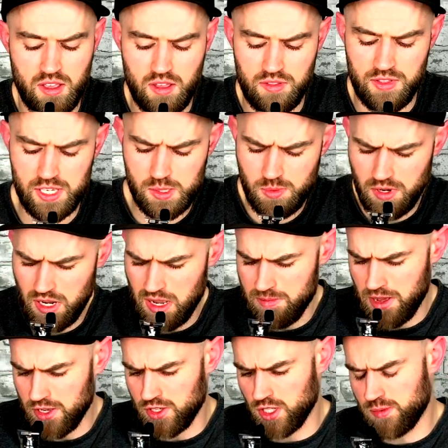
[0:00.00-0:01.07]
This one I
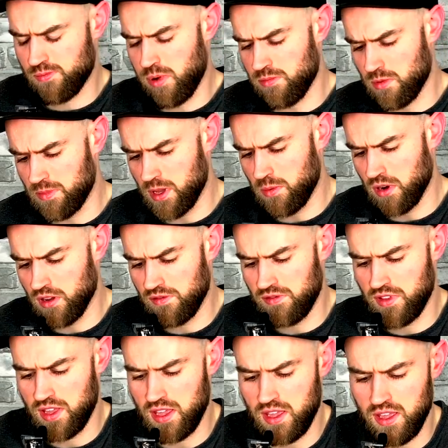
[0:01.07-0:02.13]
imagine is probably one of
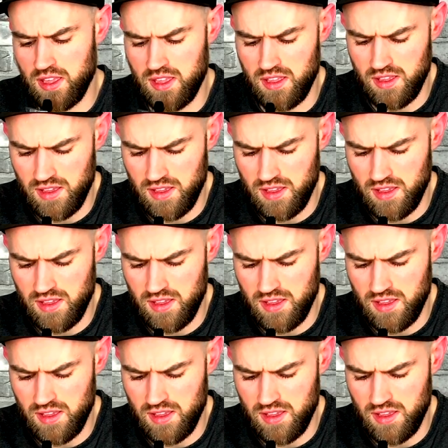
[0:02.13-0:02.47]
the